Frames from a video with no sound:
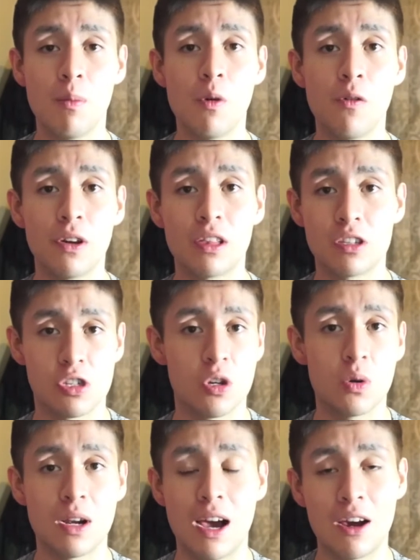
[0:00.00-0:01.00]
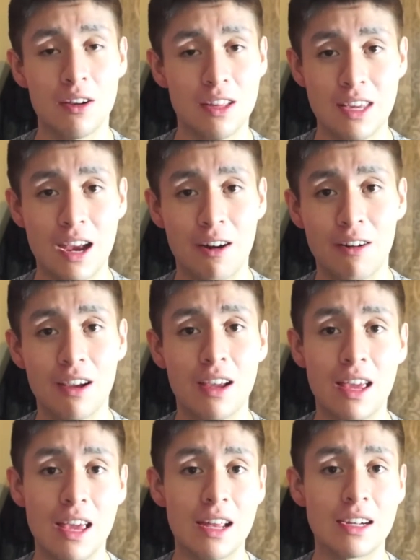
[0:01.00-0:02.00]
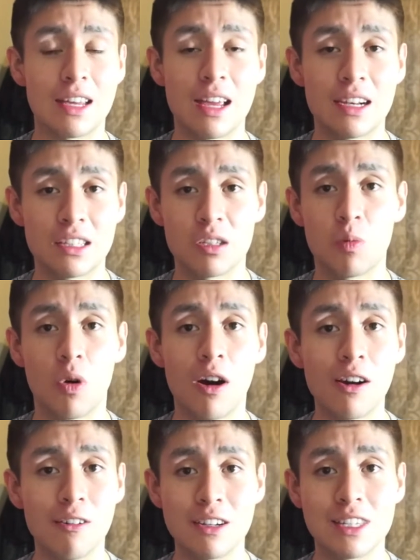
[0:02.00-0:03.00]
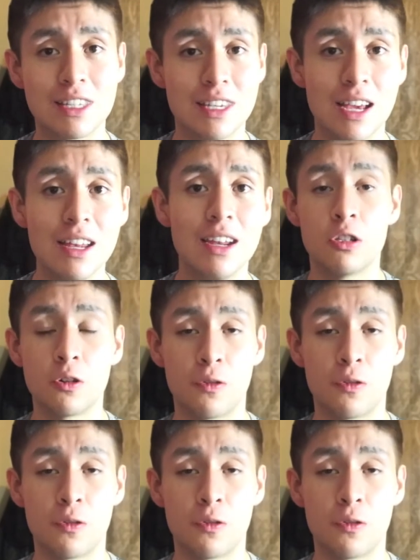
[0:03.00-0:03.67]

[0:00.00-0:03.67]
moving the soda out of the area and getting some water instead.